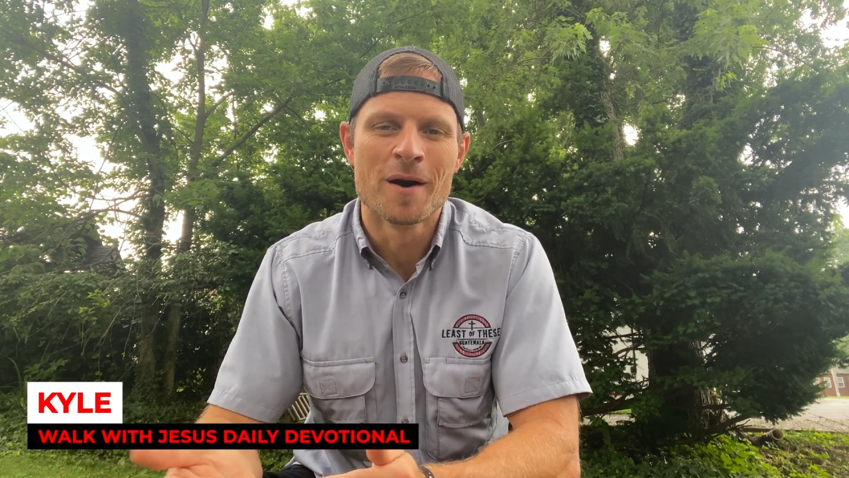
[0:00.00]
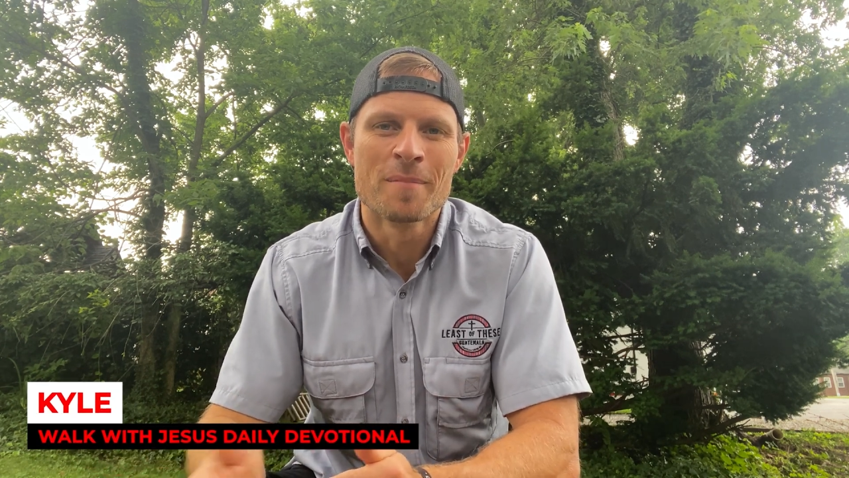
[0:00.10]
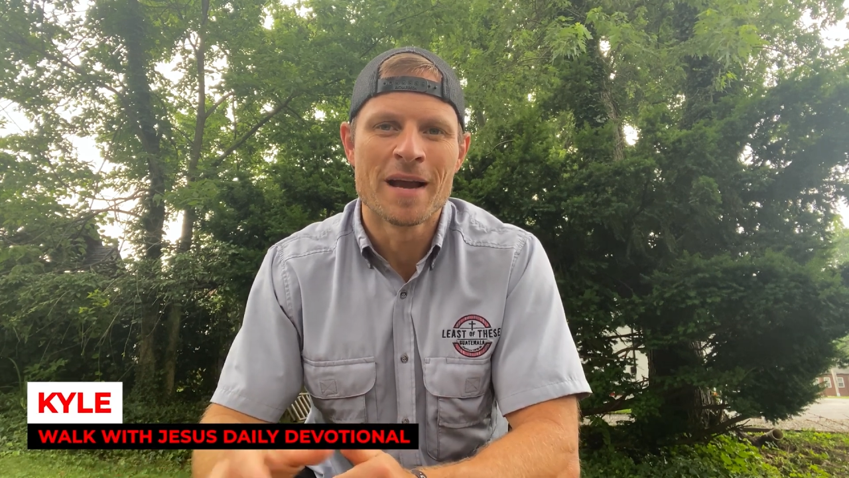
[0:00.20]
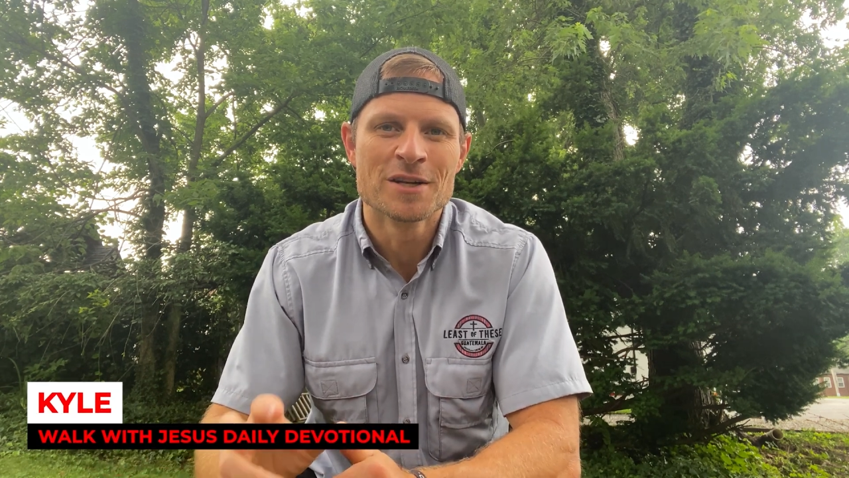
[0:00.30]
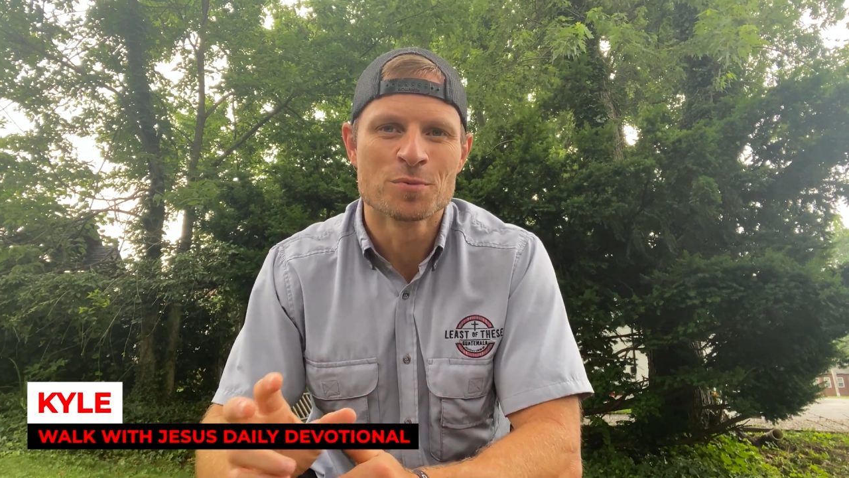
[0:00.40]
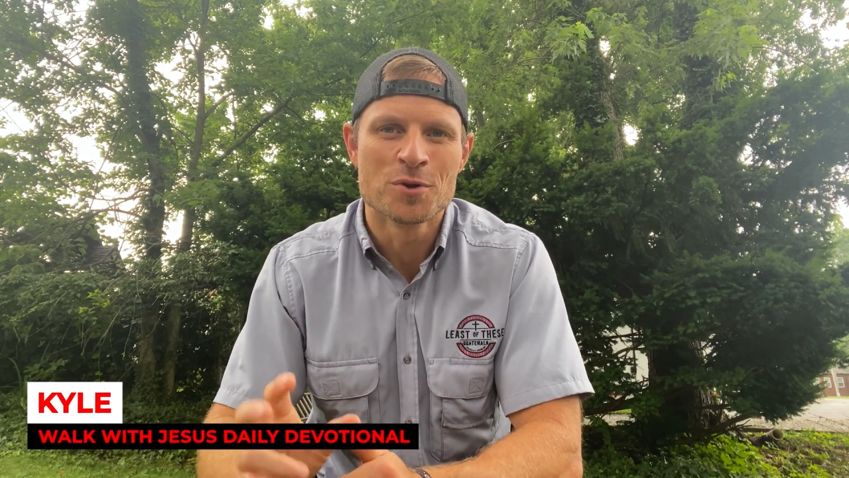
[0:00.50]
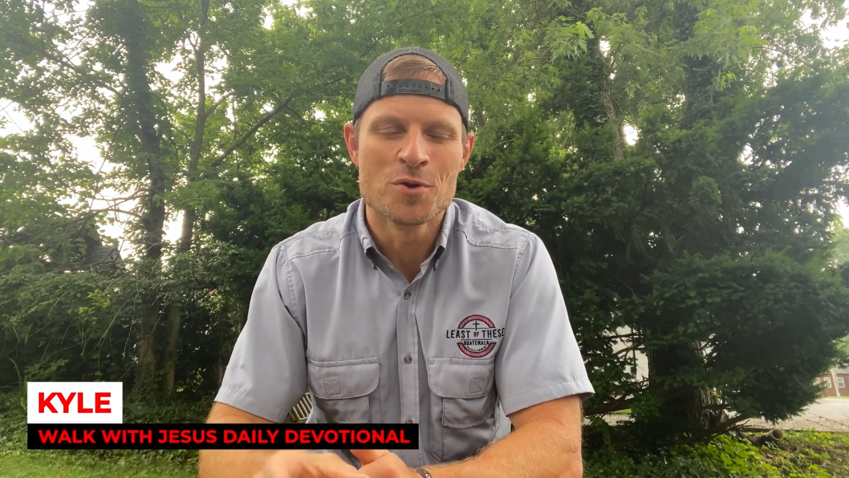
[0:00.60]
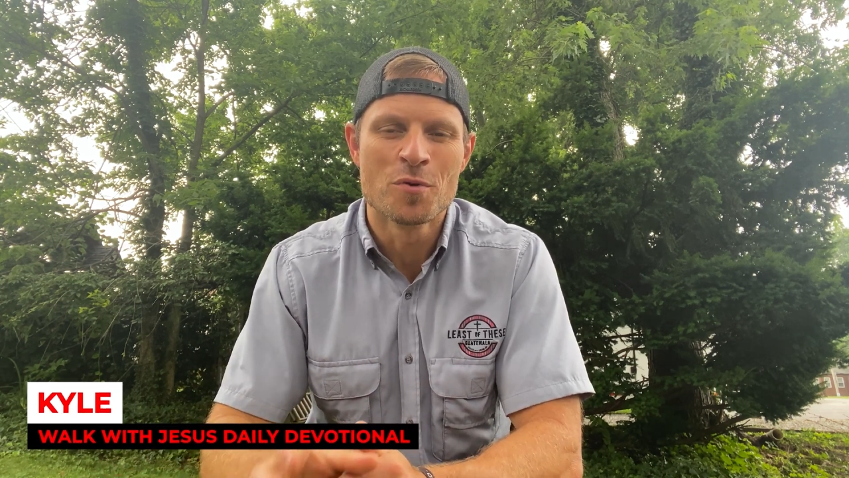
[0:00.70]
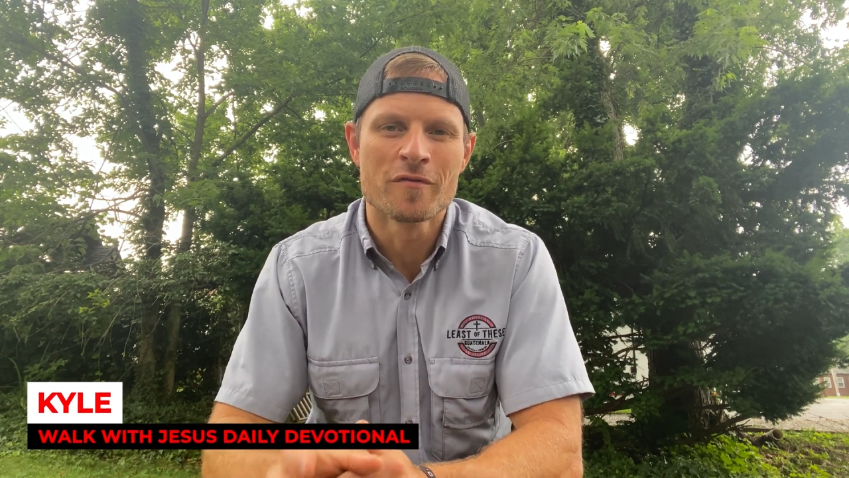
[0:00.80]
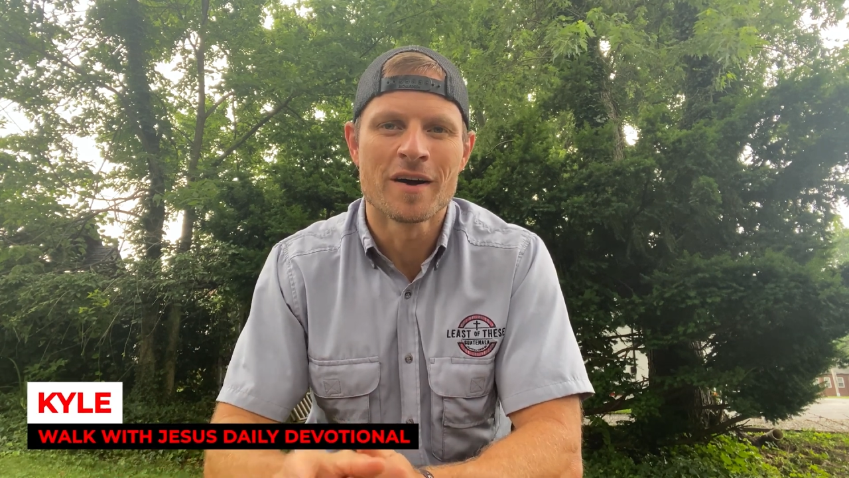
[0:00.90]
a page where
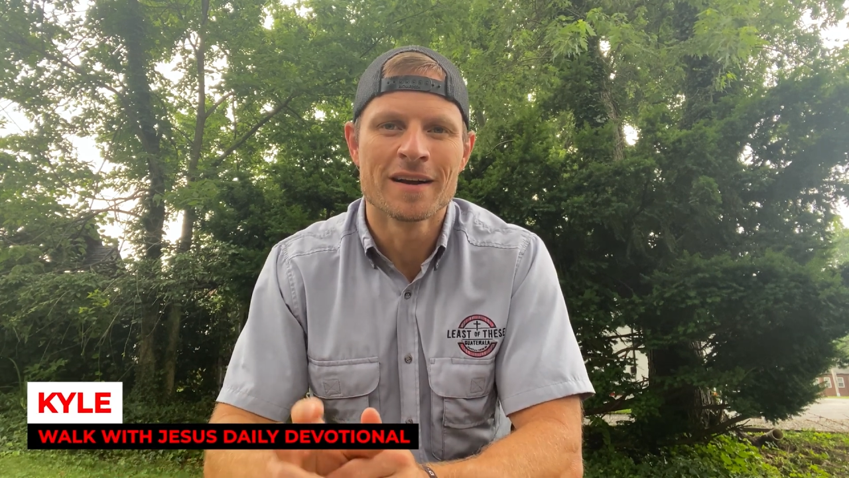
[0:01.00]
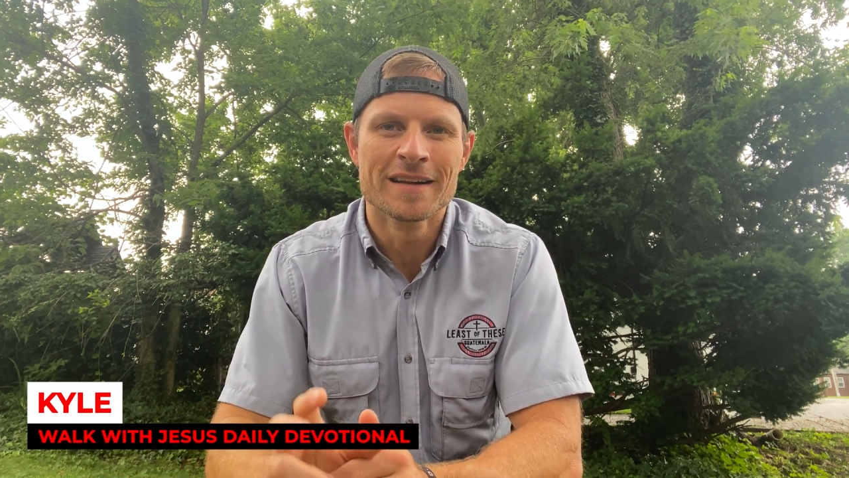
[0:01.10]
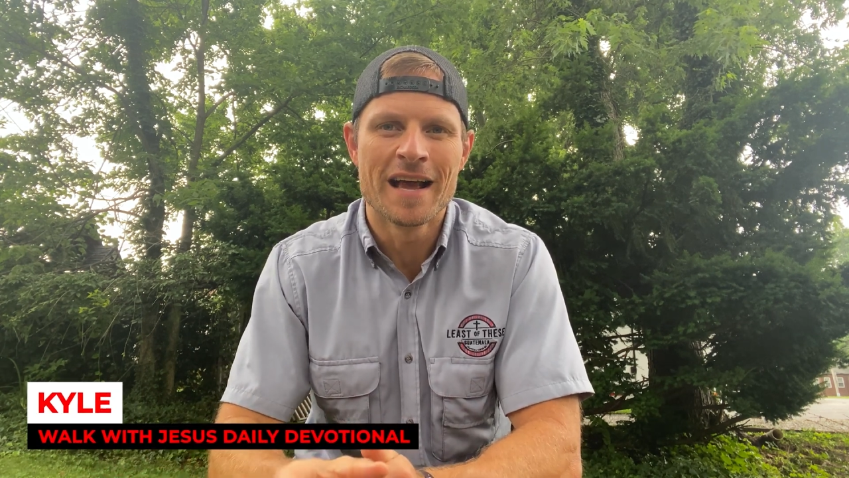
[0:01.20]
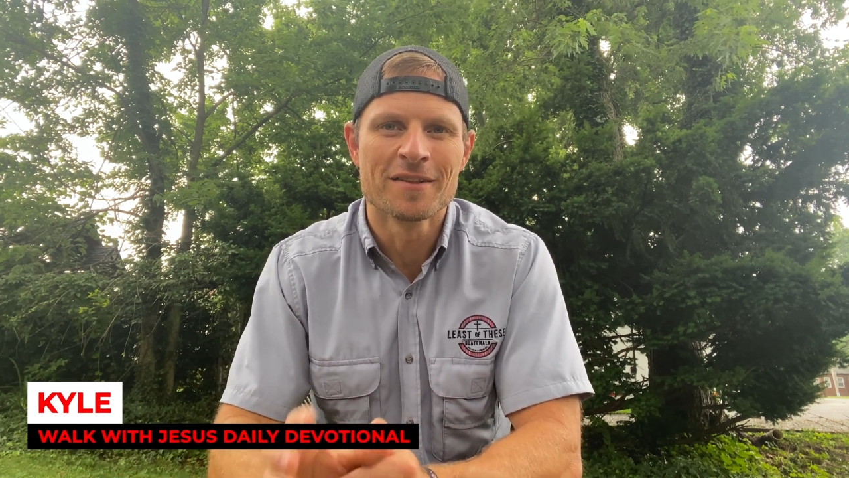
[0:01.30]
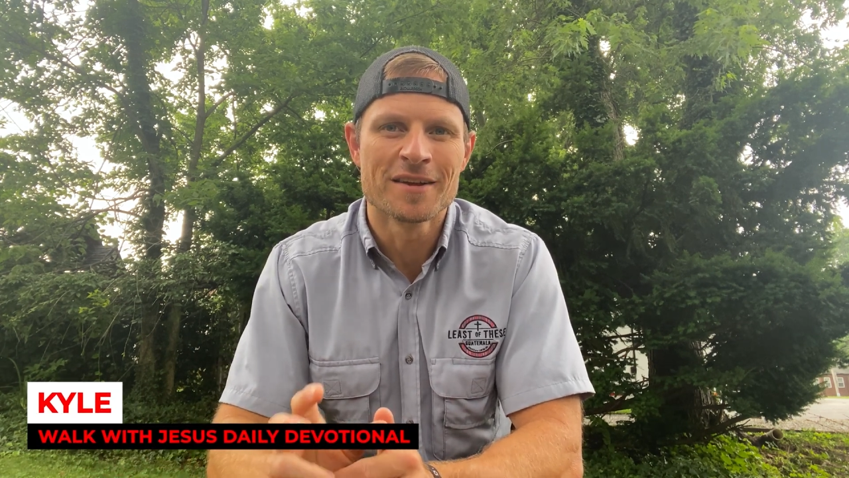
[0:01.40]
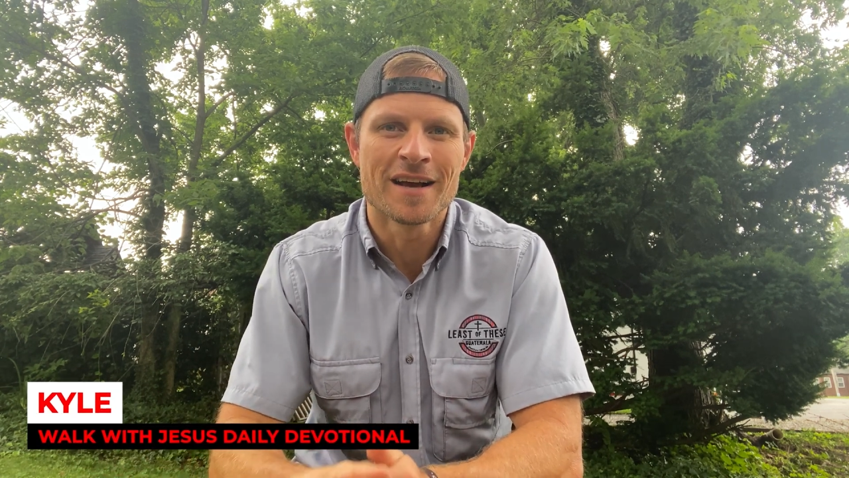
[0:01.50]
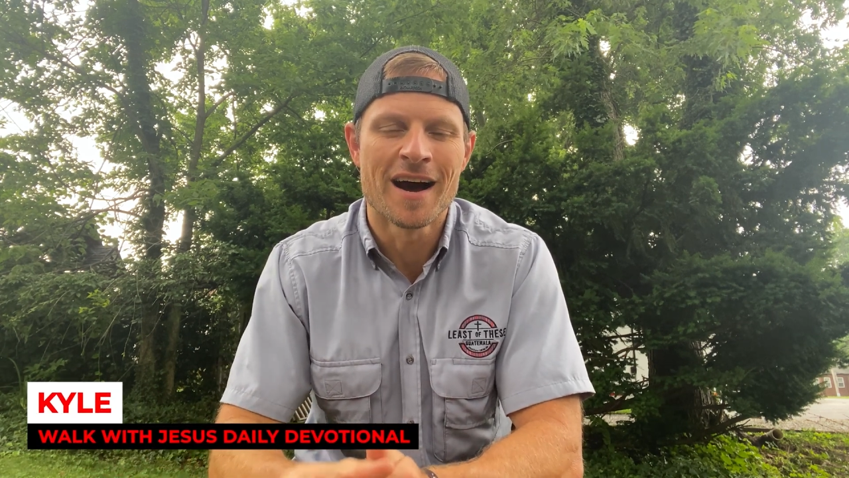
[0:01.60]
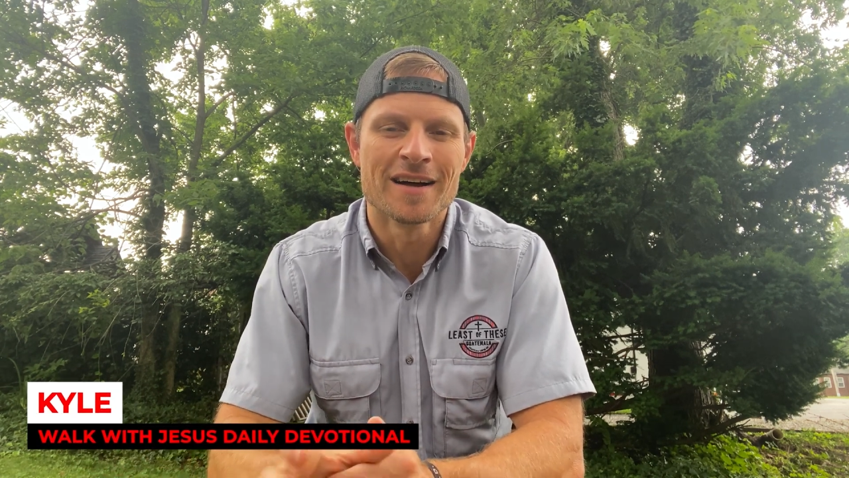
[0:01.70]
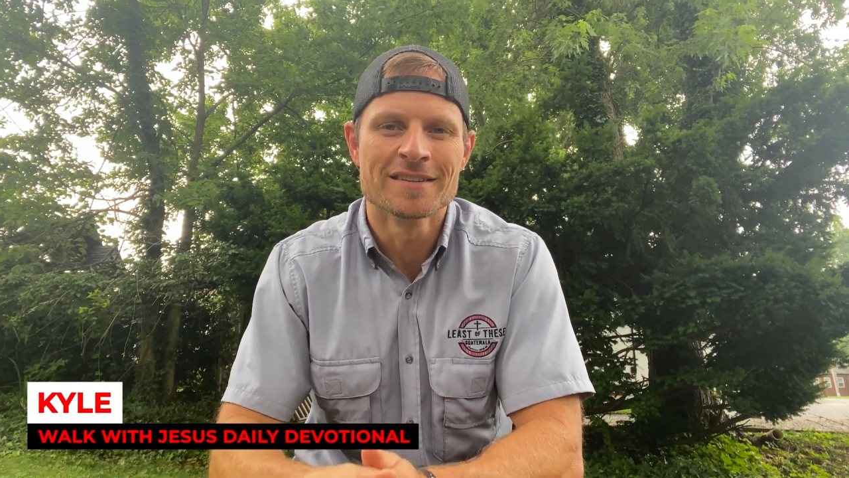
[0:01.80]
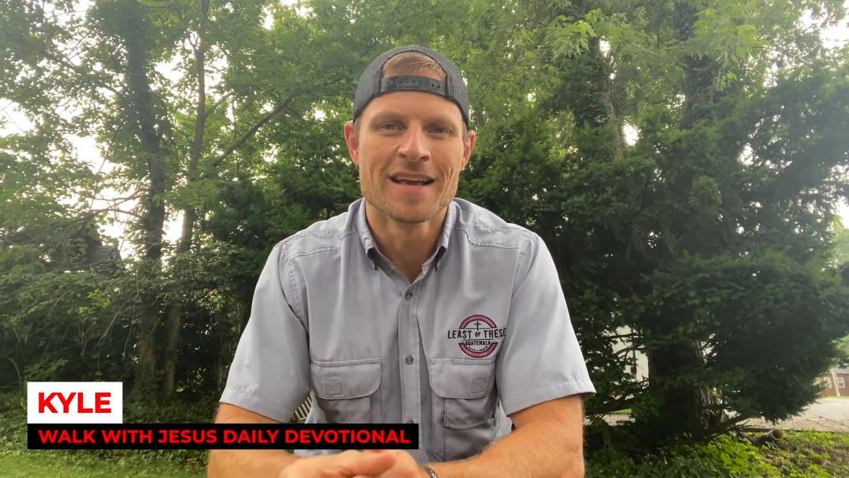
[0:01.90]
you will find daily
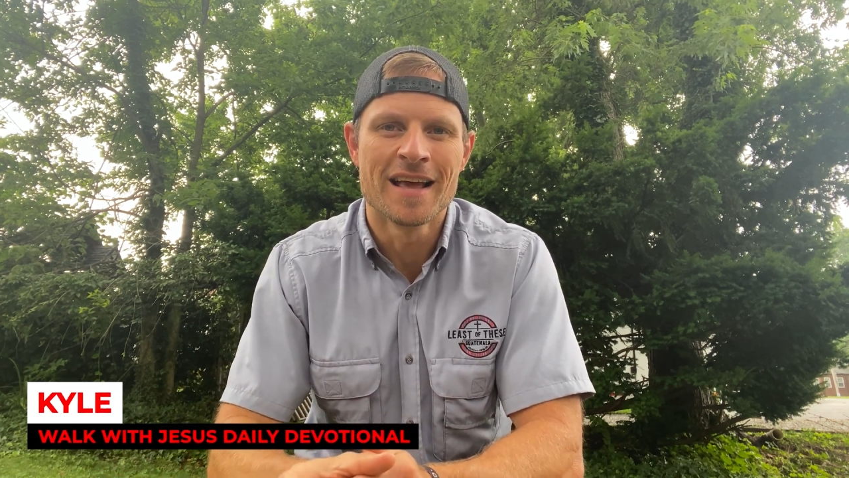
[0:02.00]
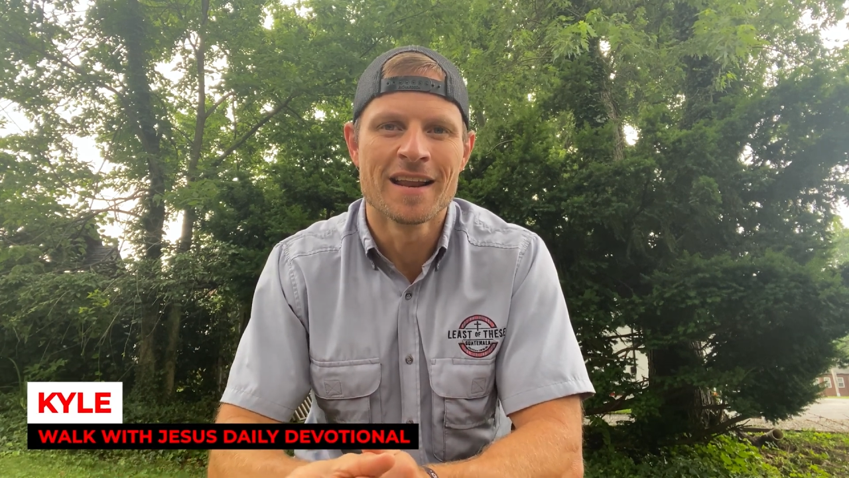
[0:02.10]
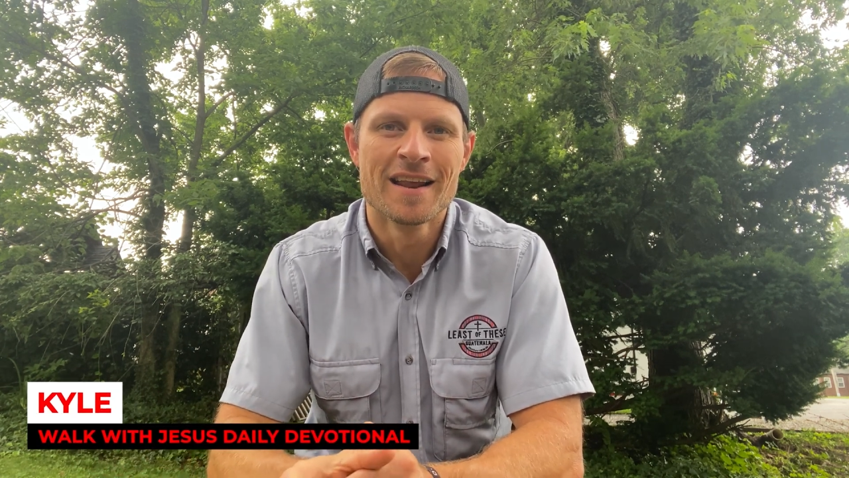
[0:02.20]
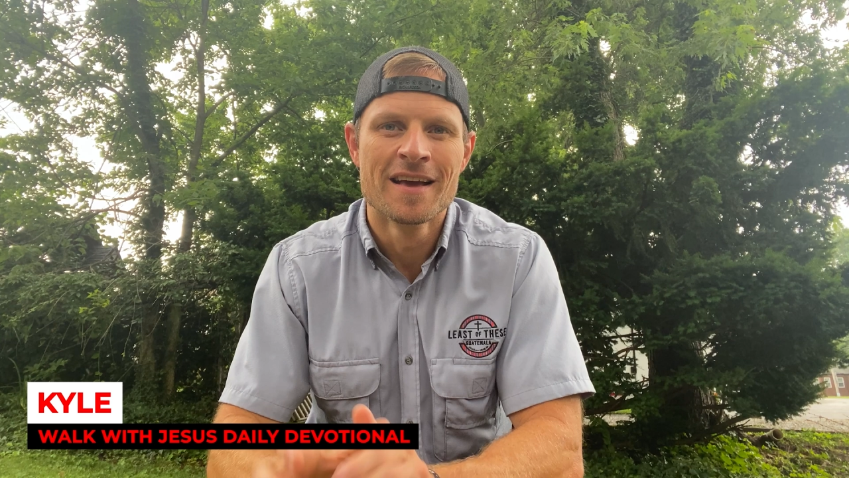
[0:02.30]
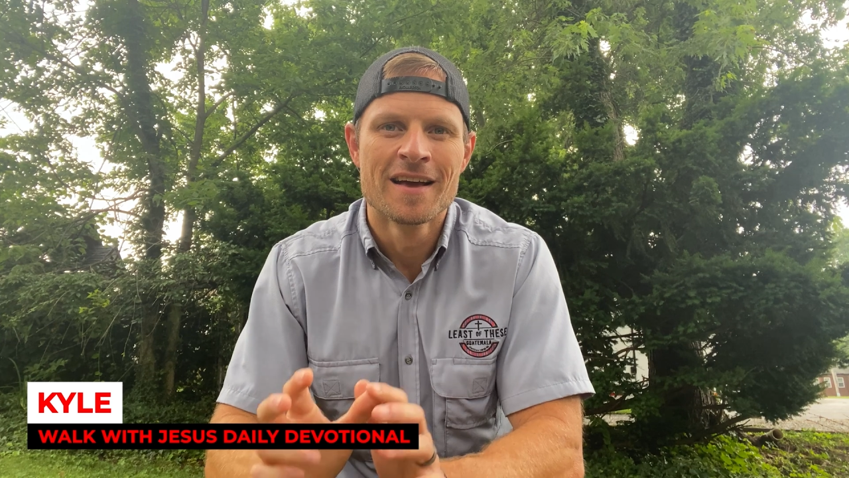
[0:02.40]
content